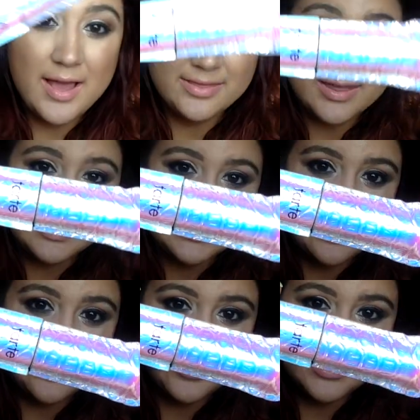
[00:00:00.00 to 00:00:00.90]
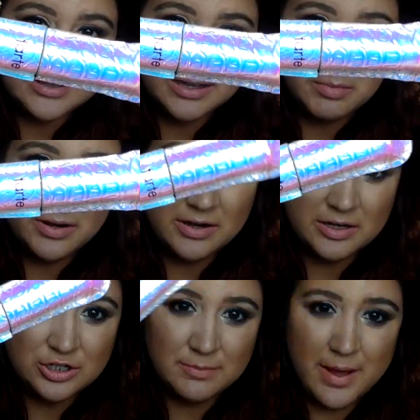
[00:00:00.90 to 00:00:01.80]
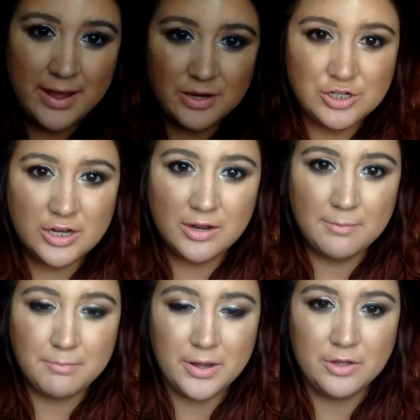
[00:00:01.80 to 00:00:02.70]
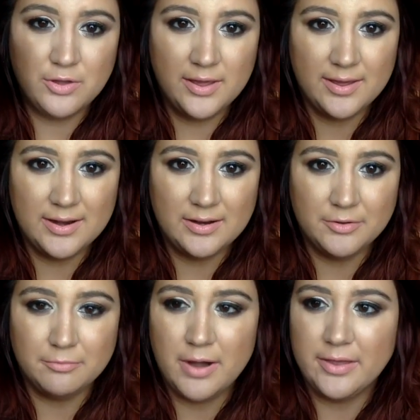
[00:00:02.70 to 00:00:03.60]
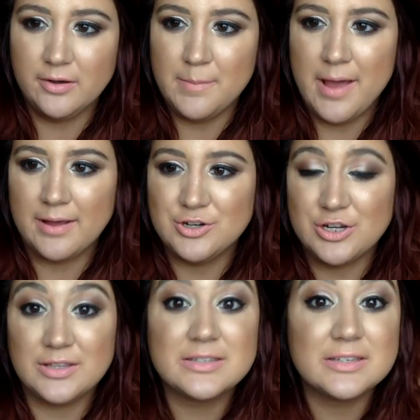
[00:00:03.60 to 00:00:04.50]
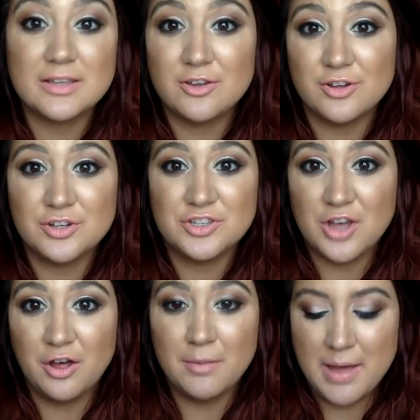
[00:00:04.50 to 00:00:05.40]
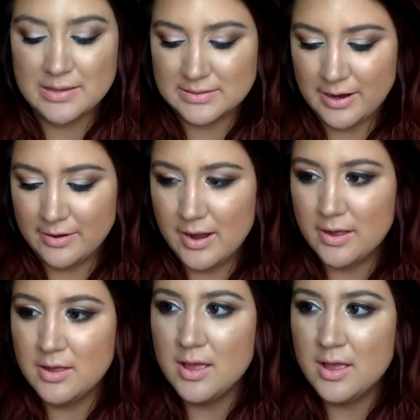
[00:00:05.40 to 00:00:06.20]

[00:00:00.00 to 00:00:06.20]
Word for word: They sell it in this limited edition packaging, but you can get it in the regular packaging. This is a good, solid mascara.